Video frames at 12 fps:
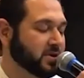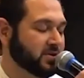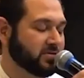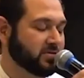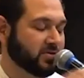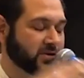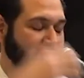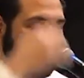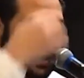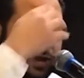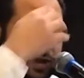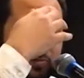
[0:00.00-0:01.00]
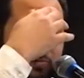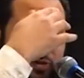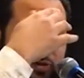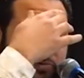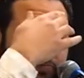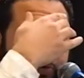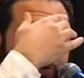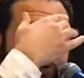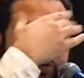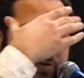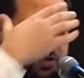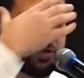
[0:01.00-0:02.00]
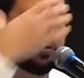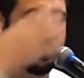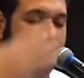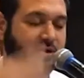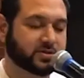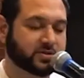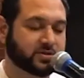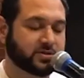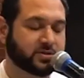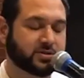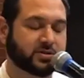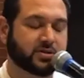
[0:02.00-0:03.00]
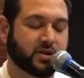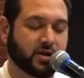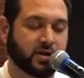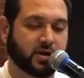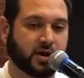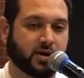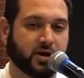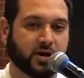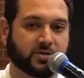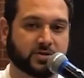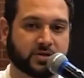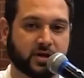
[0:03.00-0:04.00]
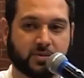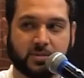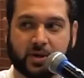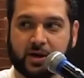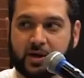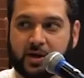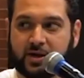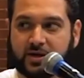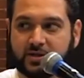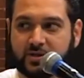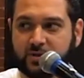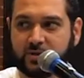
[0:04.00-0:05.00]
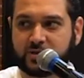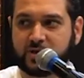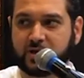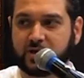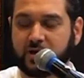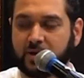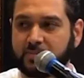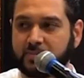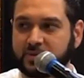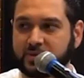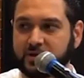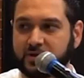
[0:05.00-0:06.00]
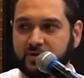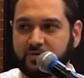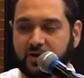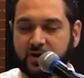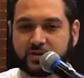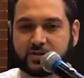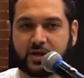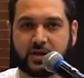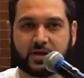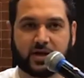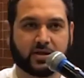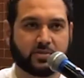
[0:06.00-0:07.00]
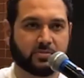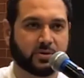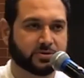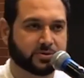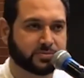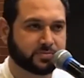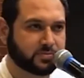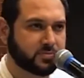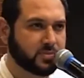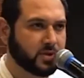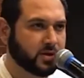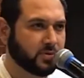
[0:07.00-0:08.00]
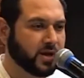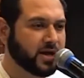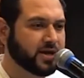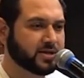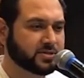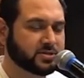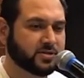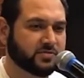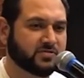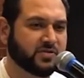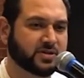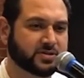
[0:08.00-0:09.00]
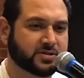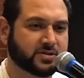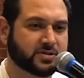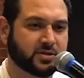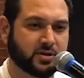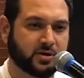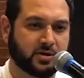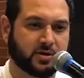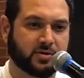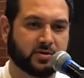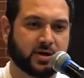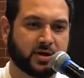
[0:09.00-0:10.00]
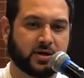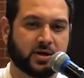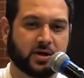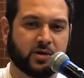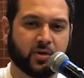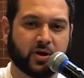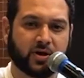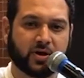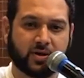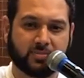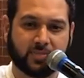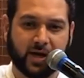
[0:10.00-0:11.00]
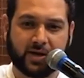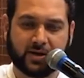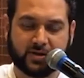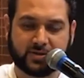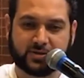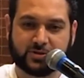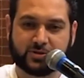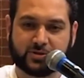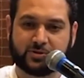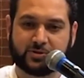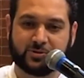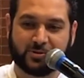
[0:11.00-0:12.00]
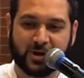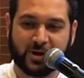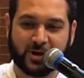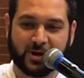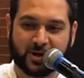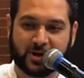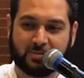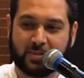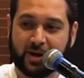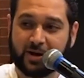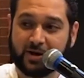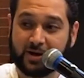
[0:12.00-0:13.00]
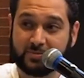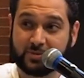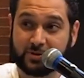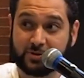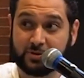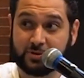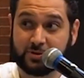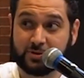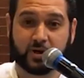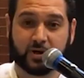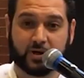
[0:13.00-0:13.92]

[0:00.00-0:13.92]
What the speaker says: alaihi wasallam, for he had the most beautiful of hearts, sallallahu alaihi wasallam. He has the most encompassing of hearts, and he had the most radiant of face, right? One of the companions used to compare him to the